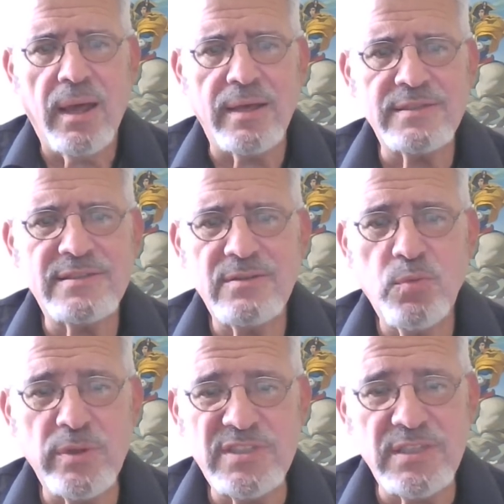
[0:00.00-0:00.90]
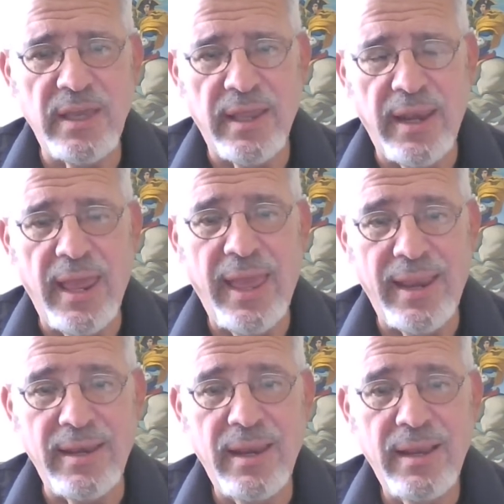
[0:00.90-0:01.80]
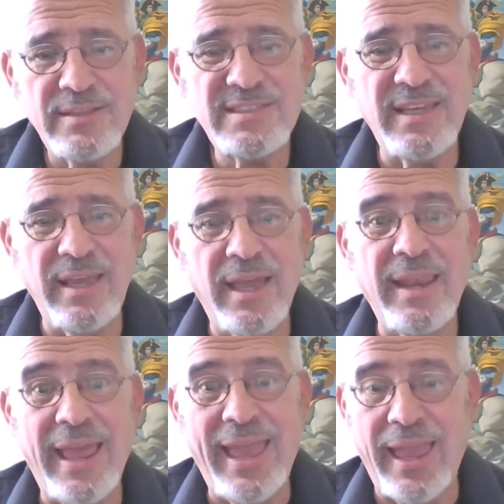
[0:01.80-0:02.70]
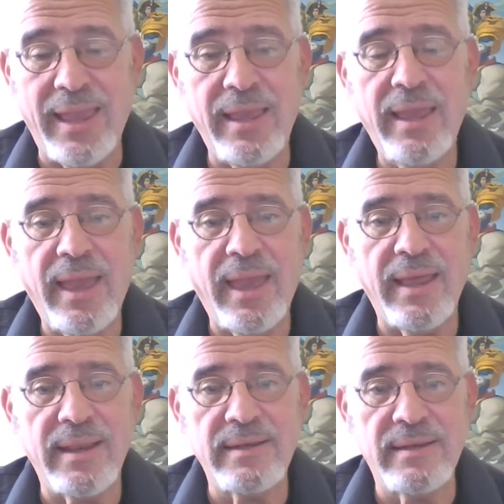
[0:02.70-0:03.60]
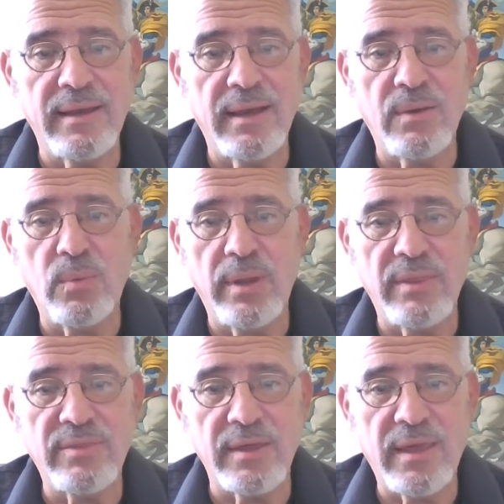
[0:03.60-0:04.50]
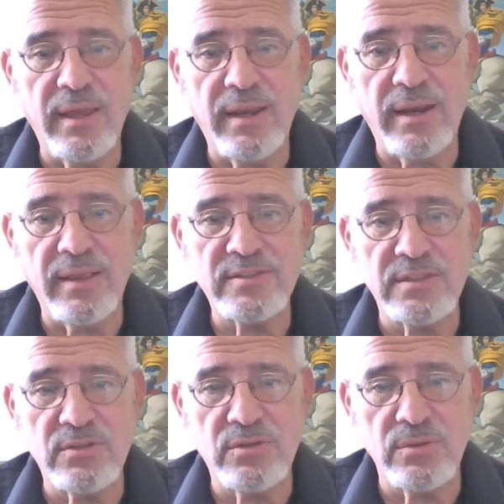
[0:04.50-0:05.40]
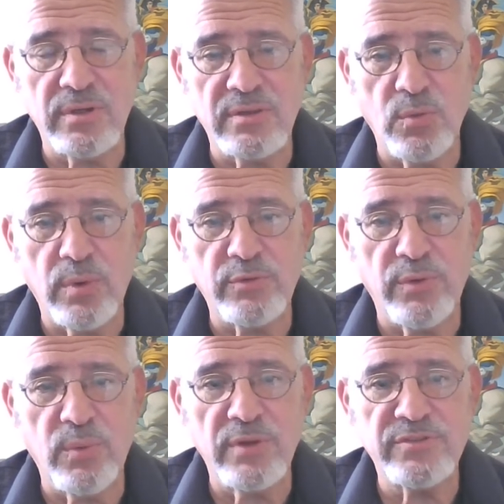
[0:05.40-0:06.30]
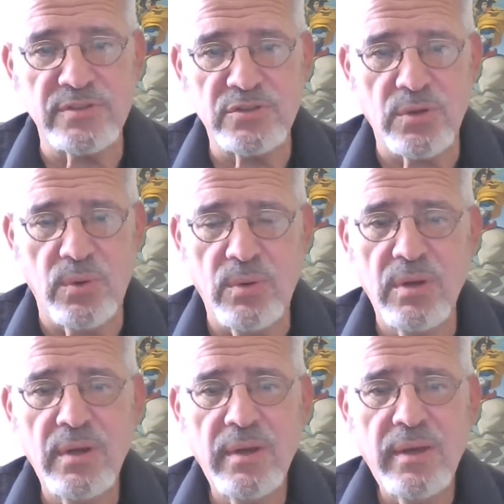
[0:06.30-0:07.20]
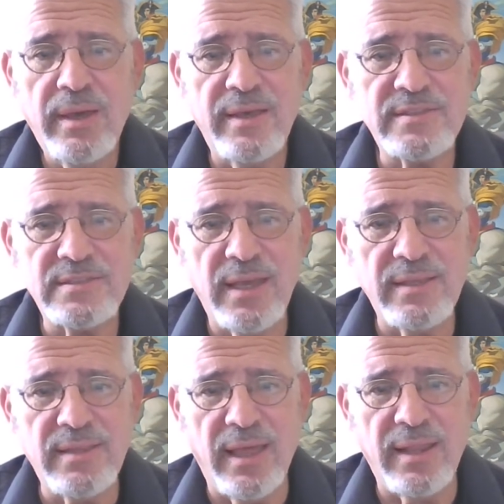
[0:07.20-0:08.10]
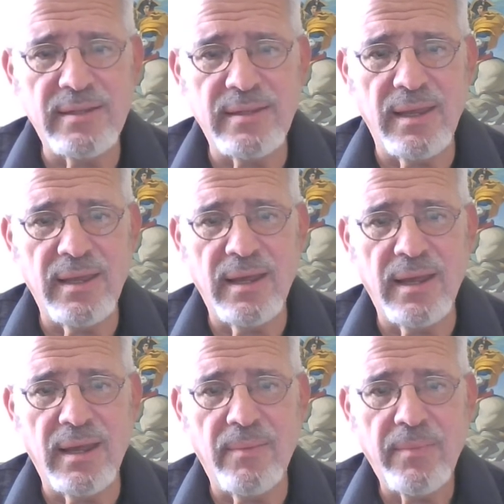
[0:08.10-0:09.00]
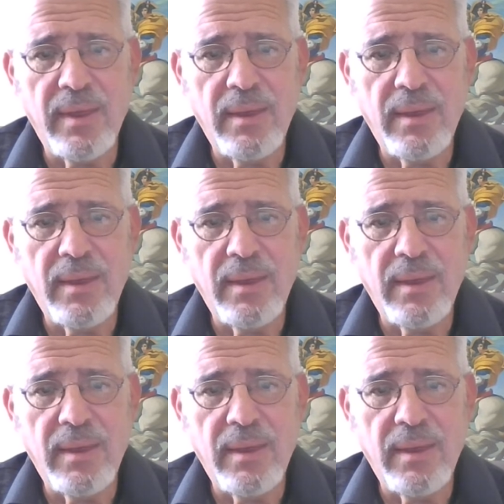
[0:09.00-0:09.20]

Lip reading: with CNN, CNA, and with the Kenan Institute at the Woodrow Wilson School, has said that